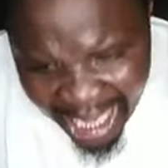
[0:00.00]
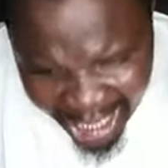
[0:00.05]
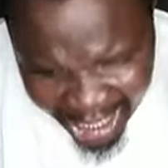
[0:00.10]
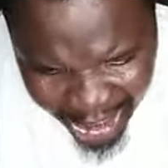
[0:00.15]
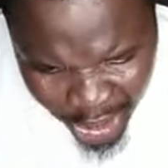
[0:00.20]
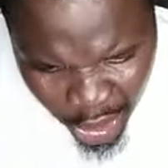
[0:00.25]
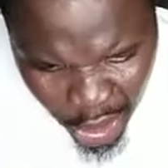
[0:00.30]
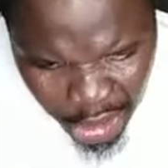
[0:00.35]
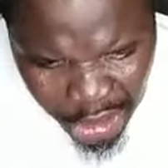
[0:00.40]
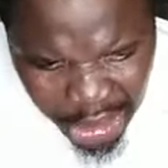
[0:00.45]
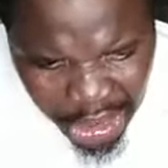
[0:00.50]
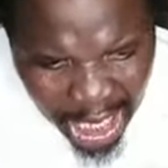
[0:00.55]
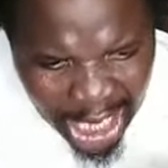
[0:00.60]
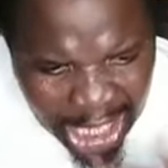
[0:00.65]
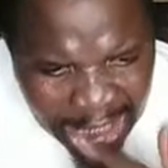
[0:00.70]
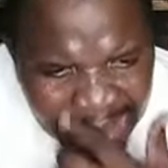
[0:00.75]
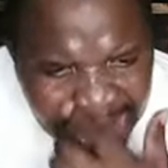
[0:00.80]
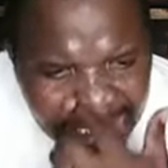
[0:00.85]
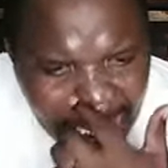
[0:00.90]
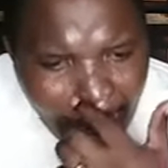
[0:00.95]

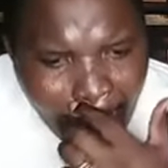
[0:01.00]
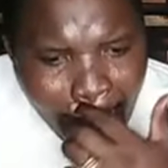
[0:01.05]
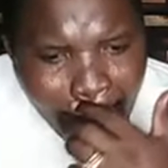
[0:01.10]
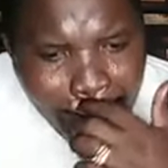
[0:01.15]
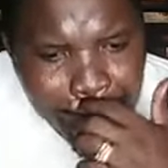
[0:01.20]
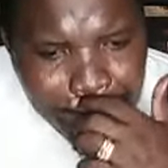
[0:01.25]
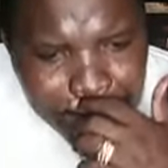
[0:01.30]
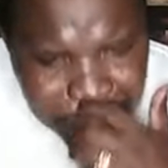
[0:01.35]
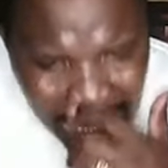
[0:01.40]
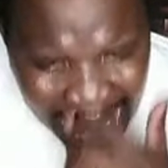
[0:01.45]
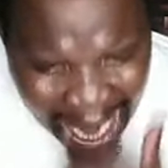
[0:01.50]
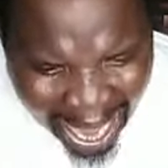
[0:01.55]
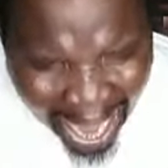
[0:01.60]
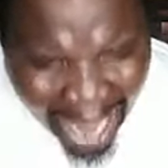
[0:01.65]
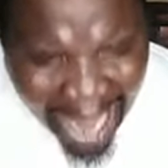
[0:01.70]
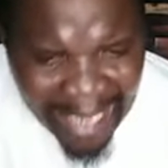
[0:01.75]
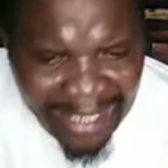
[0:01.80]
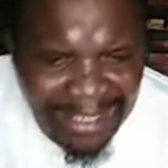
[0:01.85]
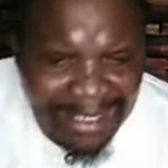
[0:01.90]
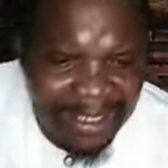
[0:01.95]
innocent
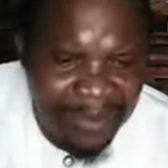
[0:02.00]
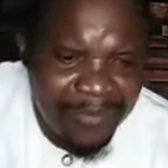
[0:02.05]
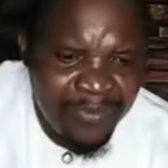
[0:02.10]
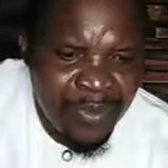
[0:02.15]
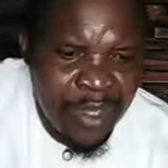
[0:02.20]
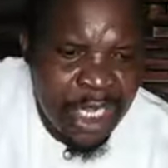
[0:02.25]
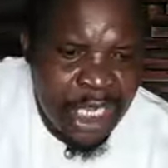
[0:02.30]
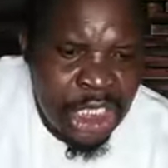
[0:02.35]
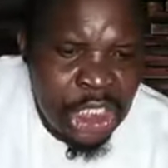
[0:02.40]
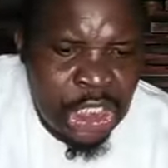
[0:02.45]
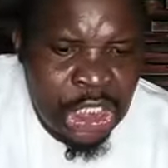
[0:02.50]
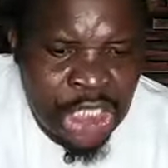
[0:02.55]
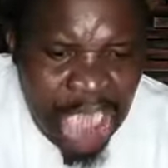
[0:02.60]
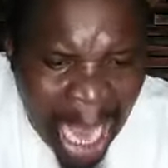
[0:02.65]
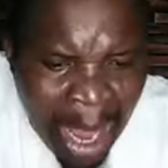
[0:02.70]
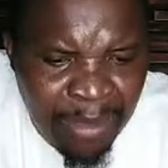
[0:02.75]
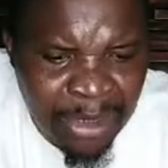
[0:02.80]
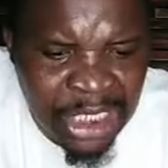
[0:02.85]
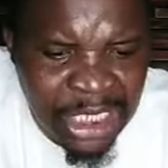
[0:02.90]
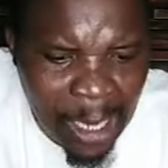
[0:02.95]
blood,
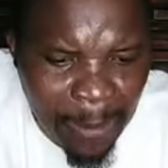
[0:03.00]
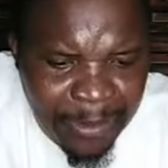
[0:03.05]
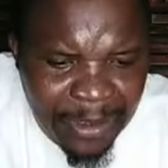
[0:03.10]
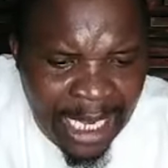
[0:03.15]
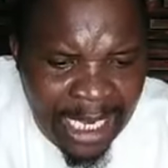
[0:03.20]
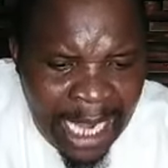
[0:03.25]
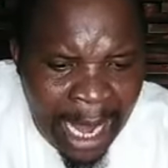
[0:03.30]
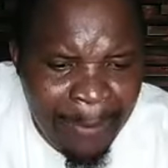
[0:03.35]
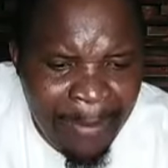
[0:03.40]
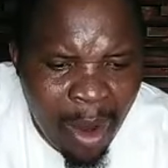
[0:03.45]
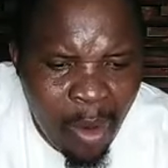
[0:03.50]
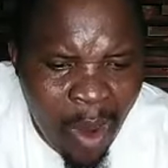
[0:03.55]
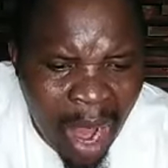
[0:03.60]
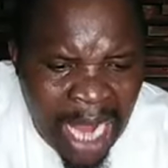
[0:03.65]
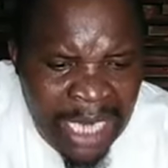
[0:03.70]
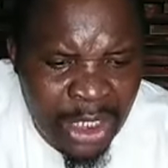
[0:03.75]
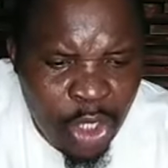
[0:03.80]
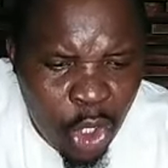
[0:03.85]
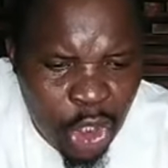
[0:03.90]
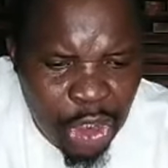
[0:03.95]
Psalms chapter number
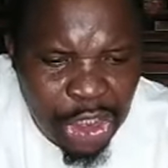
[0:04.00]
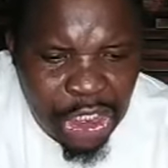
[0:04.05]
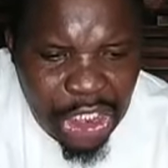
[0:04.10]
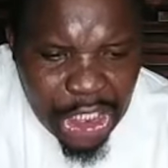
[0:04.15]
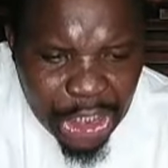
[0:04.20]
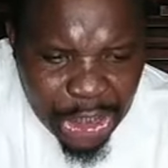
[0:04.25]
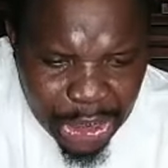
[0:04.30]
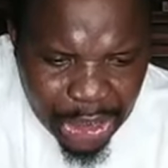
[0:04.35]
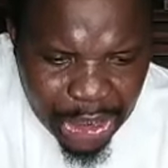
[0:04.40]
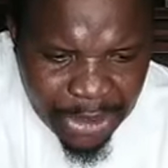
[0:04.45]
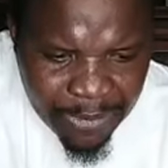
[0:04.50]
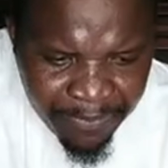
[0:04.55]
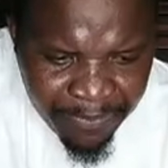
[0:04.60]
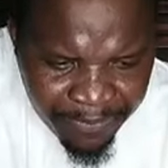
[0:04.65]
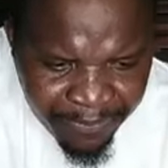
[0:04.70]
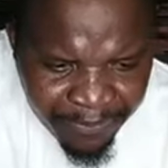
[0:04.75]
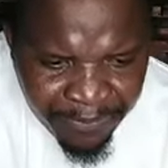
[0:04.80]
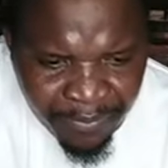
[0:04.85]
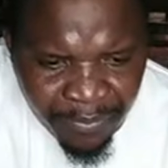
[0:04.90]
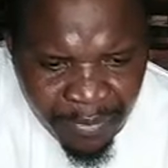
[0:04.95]
106,
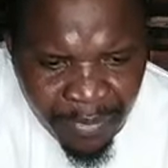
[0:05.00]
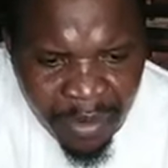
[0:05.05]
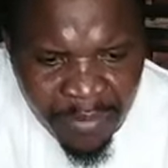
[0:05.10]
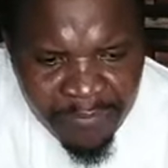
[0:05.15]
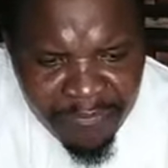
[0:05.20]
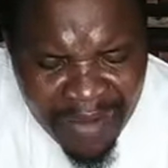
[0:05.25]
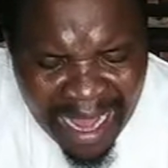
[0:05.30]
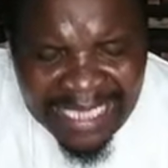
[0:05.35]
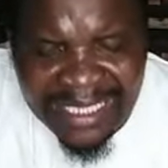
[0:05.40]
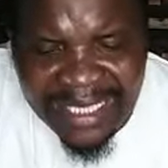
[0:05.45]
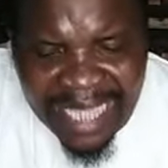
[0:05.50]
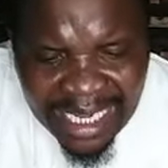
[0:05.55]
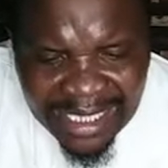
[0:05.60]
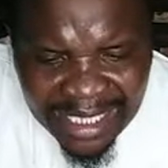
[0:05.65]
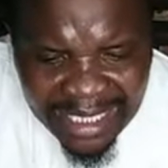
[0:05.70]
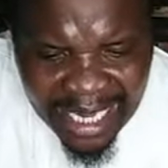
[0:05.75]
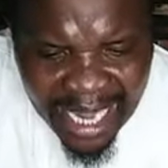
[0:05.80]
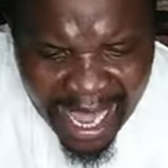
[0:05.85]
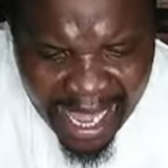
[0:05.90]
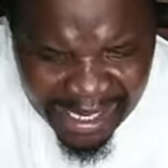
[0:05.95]
verse
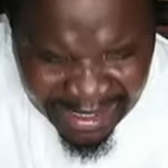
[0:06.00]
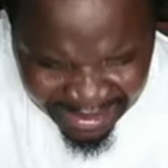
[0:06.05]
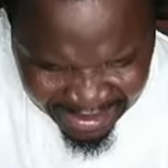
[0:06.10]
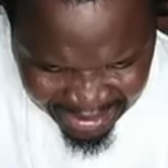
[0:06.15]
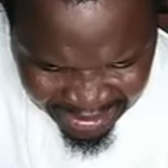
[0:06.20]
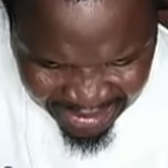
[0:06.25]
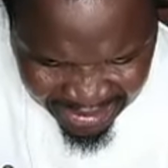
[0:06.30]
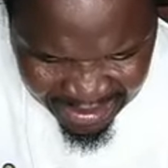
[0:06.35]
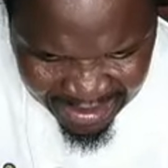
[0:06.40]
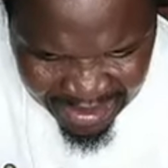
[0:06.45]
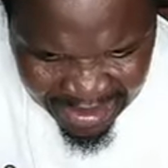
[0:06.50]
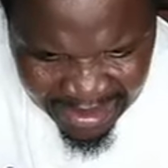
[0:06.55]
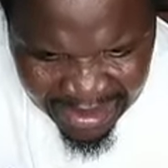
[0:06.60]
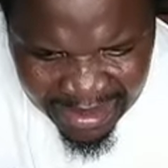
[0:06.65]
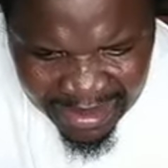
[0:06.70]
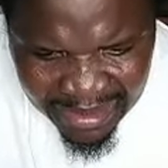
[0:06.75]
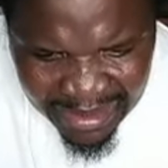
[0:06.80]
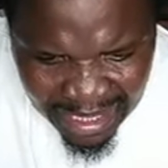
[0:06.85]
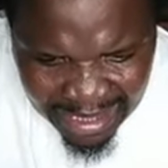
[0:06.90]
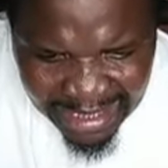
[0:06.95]
38,
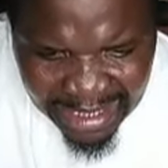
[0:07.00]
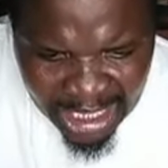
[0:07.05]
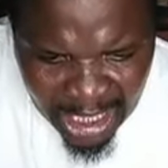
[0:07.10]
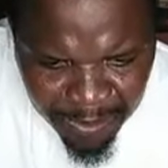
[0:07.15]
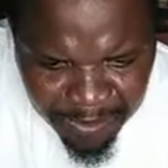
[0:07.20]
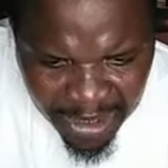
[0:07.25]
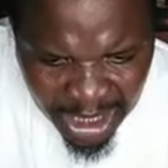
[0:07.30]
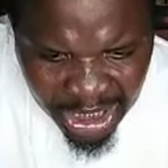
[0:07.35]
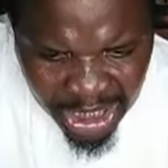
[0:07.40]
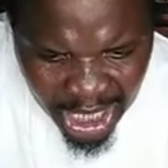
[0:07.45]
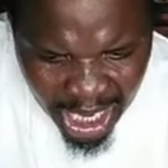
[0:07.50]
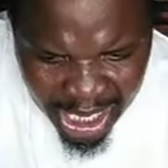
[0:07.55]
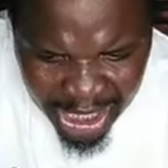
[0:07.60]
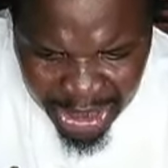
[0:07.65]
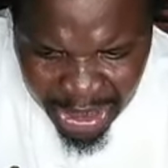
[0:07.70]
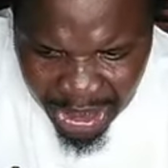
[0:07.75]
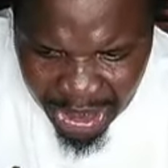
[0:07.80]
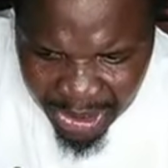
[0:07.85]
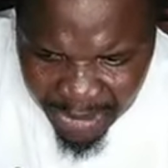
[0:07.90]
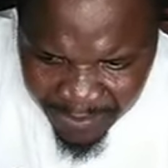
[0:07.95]
the scripture
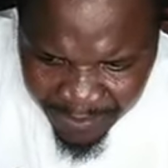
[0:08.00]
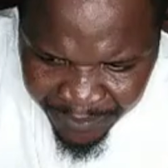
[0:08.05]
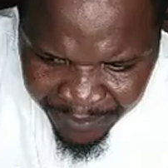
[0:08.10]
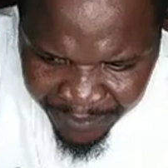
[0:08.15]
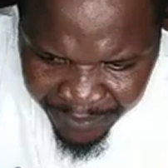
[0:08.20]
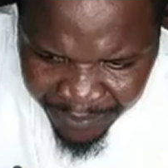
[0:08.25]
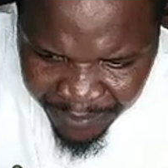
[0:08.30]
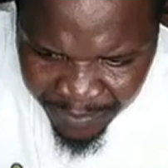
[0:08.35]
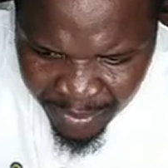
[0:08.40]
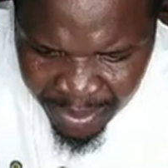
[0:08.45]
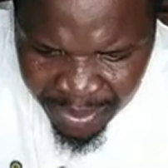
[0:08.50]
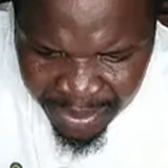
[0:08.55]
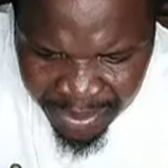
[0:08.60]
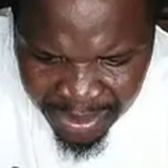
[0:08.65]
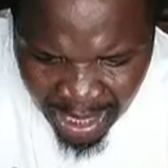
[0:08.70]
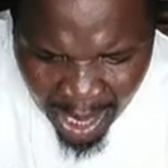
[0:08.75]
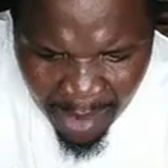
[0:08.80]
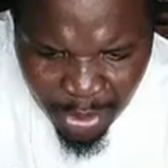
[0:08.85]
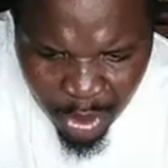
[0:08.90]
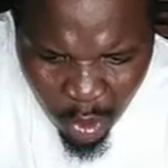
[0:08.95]
says,
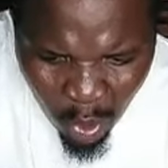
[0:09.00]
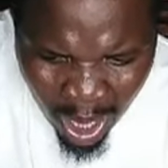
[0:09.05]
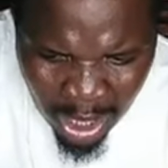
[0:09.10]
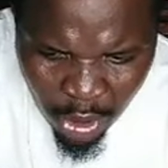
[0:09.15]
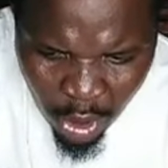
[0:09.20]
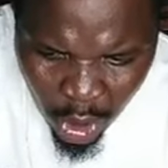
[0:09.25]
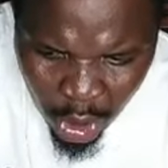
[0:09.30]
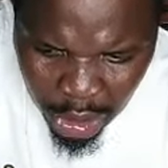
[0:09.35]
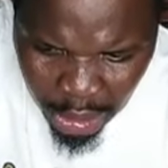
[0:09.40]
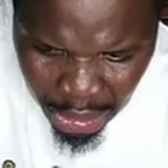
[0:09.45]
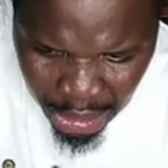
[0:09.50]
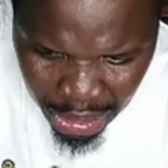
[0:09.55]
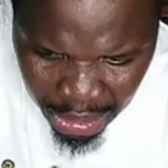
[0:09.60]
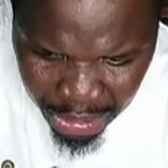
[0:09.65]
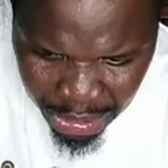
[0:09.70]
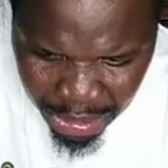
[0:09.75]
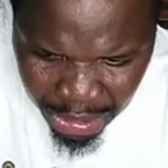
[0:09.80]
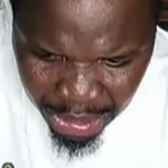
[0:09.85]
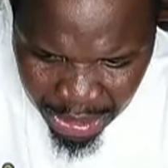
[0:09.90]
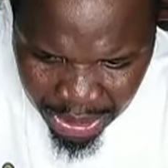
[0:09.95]
Psalms
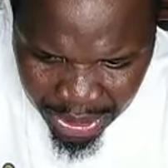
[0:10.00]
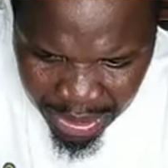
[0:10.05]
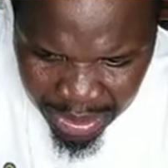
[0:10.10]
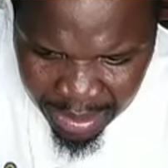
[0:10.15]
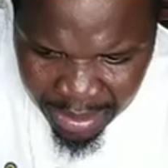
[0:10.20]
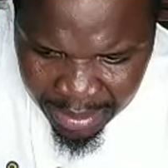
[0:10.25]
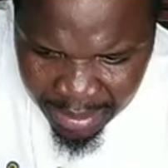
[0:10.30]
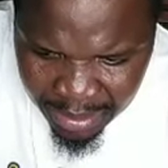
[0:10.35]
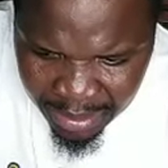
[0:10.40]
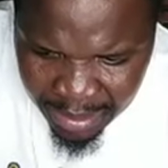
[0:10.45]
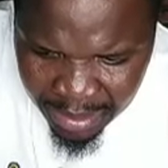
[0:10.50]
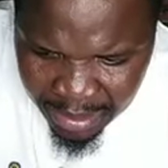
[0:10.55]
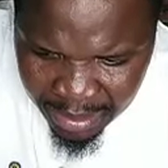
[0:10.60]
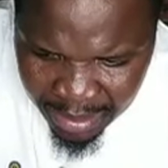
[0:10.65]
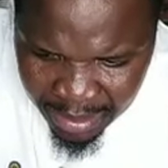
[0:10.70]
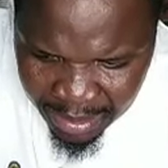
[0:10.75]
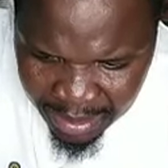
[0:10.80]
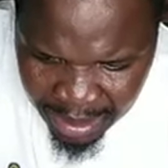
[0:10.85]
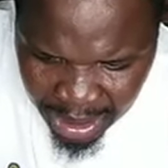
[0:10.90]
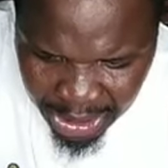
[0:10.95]
106,
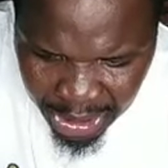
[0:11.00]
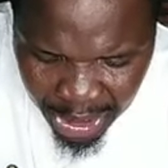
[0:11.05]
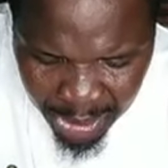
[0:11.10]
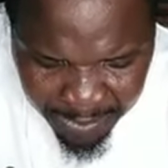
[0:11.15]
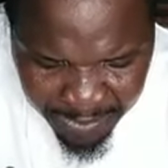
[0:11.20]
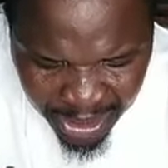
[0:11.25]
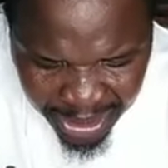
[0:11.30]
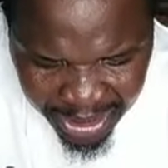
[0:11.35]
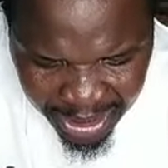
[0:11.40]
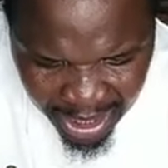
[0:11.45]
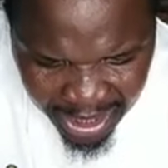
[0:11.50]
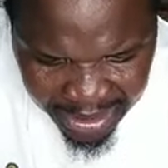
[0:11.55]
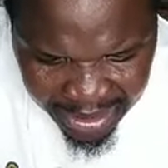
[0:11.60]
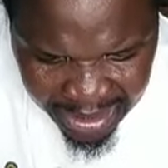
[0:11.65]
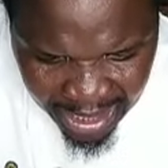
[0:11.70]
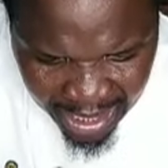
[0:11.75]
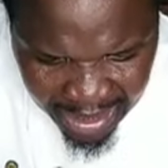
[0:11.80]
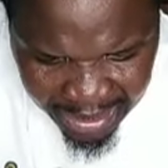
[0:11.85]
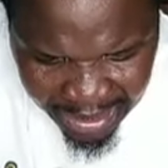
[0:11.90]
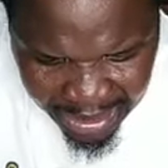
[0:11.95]
the scripture says
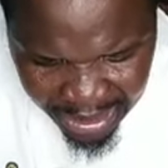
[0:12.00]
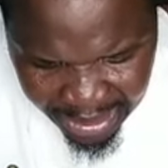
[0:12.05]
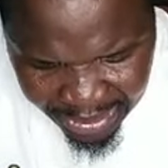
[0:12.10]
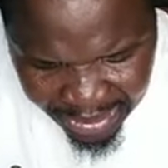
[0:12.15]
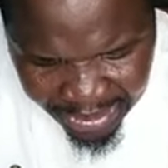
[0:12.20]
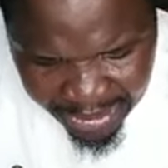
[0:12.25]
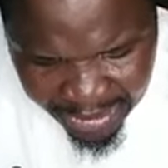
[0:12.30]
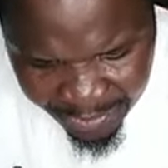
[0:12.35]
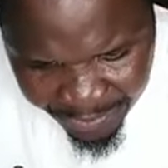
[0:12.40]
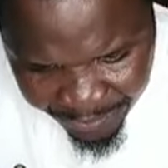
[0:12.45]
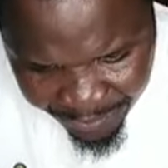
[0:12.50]
like this.